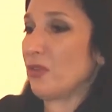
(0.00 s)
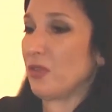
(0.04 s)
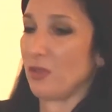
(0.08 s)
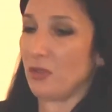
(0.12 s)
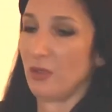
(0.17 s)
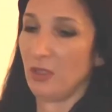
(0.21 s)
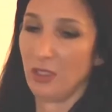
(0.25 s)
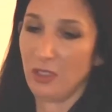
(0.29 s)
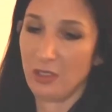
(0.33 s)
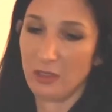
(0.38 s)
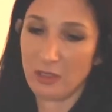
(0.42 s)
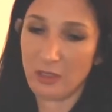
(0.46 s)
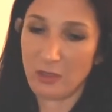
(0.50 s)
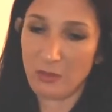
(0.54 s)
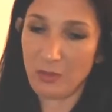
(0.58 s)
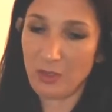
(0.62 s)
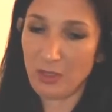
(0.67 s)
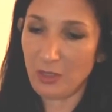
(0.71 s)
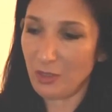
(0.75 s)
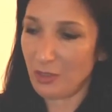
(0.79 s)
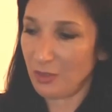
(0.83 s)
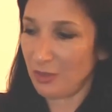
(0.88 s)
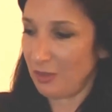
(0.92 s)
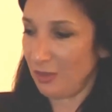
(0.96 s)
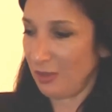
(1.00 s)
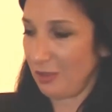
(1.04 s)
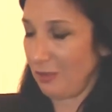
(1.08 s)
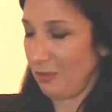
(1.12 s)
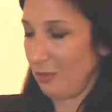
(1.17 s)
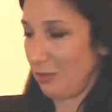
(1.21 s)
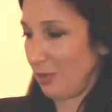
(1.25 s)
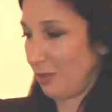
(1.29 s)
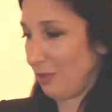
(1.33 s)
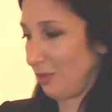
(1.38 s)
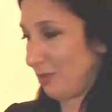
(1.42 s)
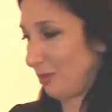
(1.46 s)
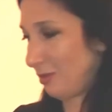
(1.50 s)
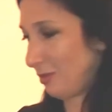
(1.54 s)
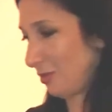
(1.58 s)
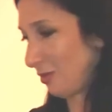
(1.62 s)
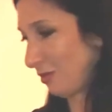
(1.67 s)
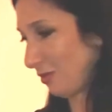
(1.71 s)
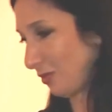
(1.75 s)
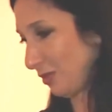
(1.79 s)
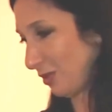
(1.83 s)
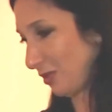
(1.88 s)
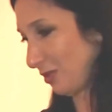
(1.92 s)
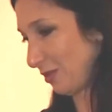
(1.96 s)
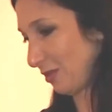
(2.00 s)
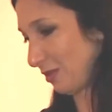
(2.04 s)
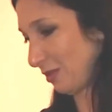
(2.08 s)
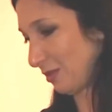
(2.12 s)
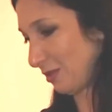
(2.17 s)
So it really sort of is